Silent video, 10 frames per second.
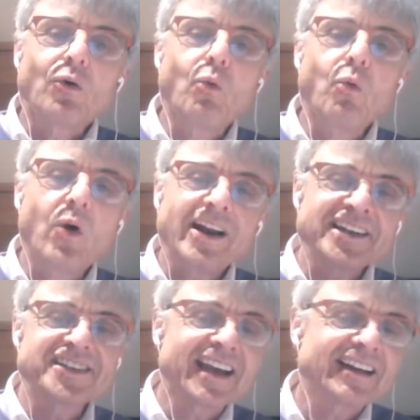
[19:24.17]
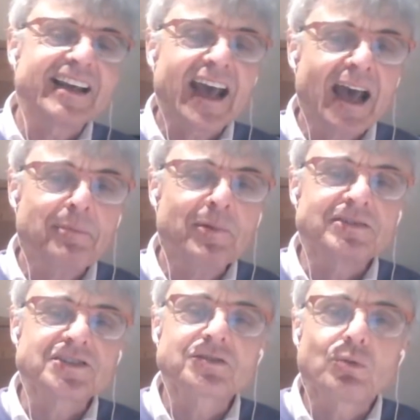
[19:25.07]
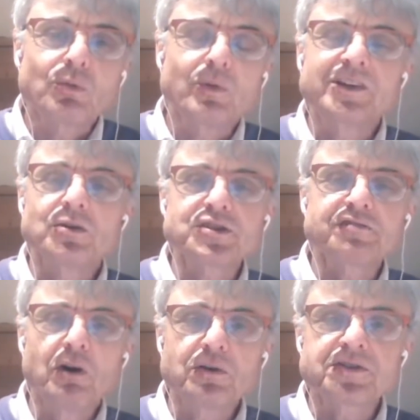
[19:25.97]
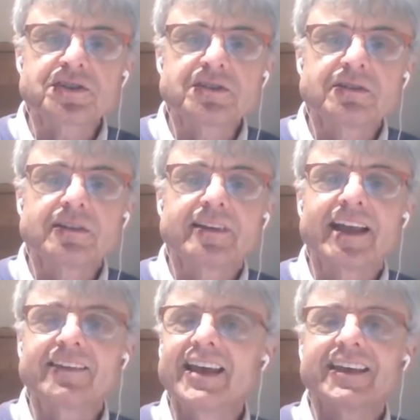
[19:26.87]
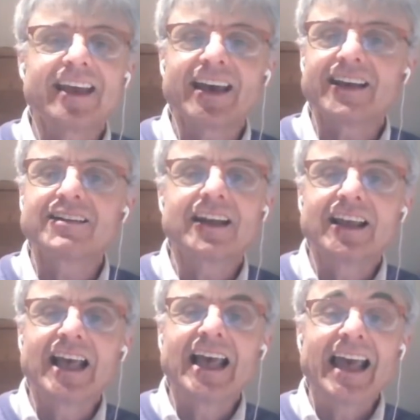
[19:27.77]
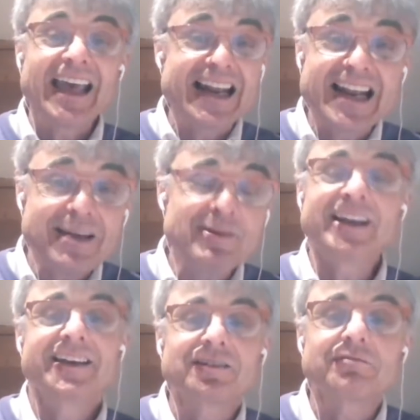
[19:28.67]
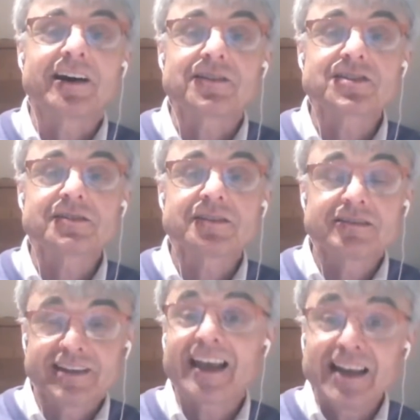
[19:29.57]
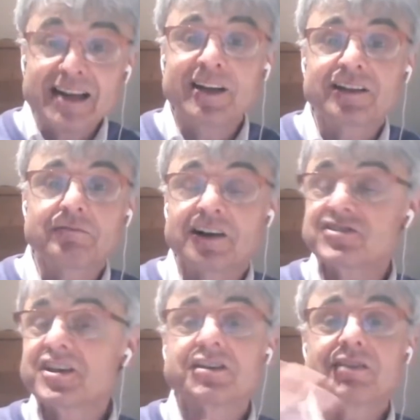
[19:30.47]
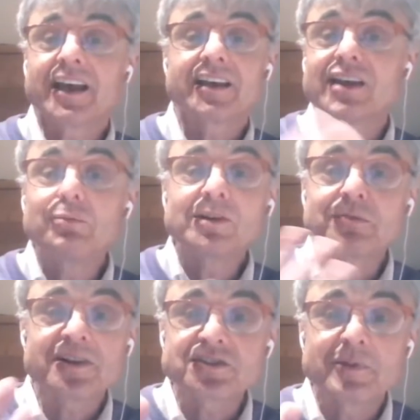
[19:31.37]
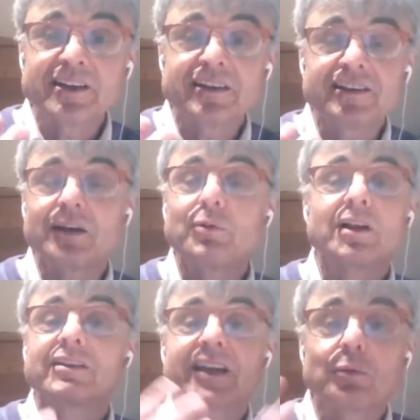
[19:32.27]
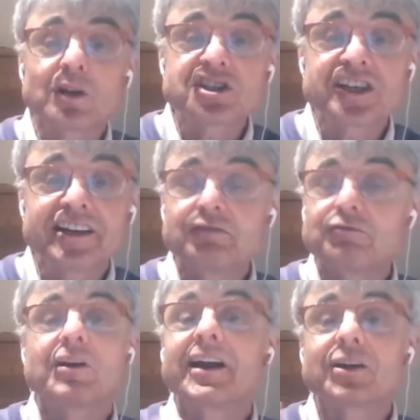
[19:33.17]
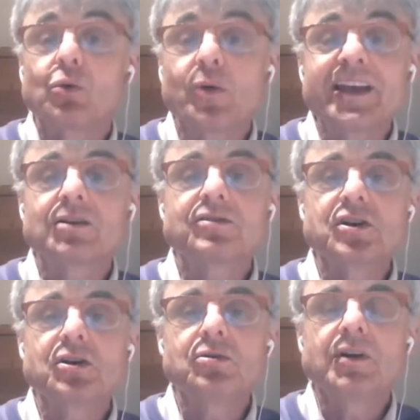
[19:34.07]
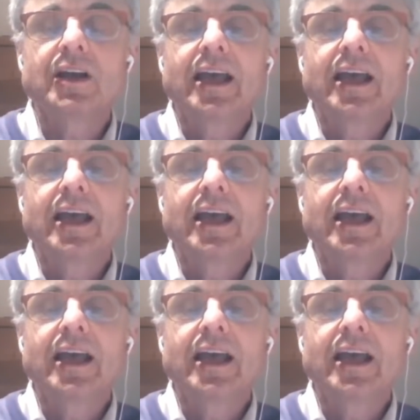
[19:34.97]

what exactly happens with those folks that they can eliminate the virus? They eliminate the virus. They will transmit it. They will shed it for like a week or so,